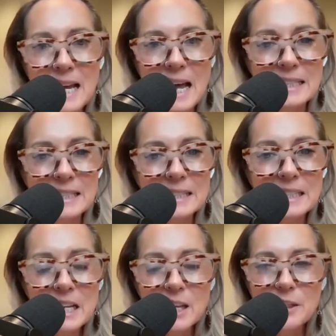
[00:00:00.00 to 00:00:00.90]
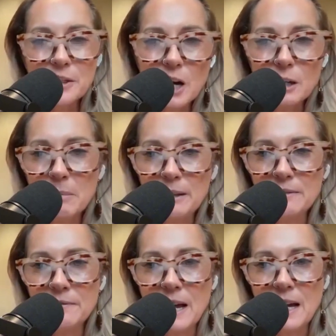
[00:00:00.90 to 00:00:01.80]
hadn't thought about
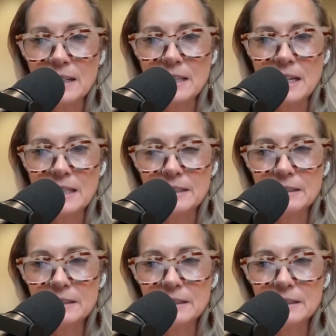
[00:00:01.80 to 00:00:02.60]
the fact that